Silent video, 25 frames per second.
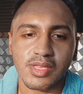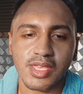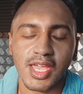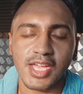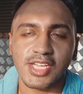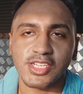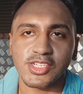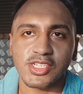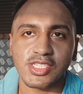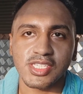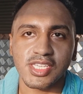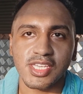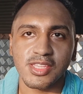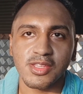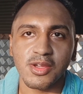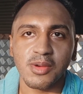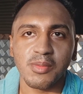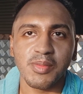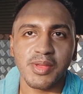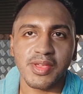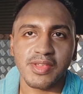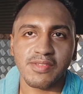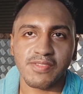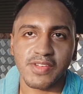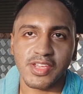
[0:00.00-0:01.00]
yeah, she said
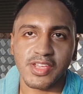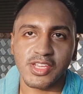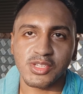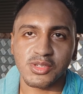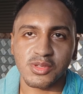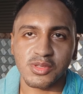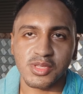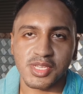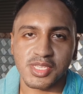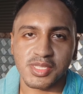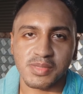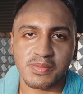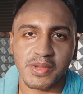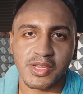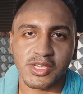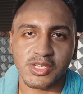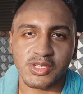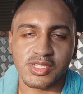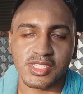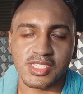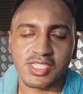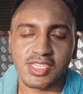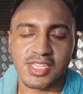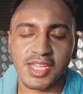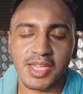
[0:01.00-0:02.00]
no big facial
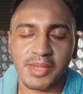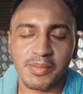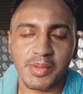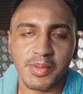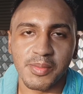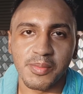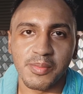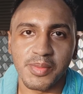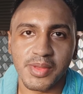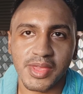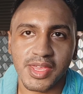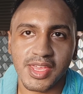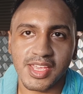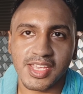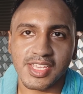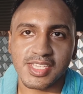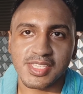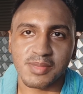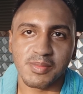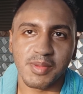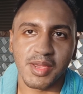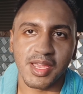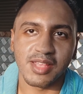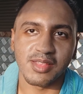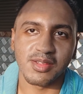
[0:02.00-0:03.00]
expressions, and I'm a big
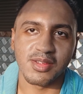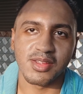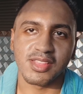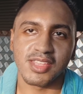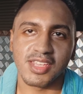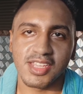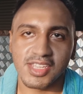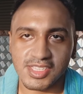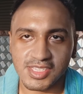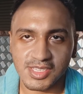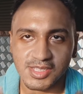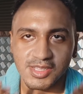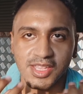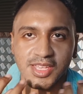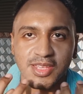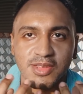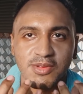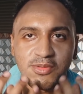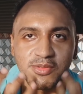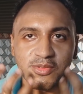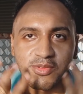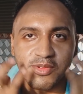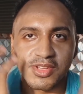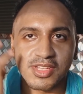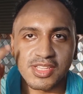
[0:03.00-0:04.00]
smiler. I like to like
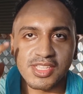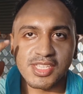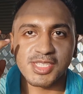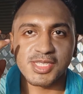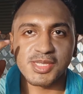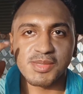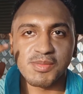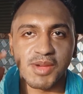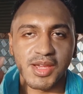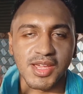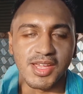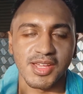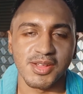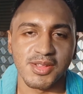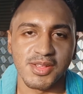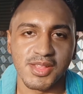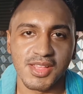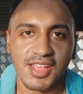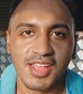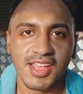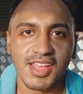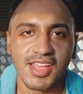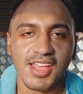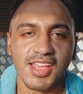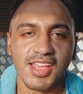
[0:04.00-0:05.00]
really smile.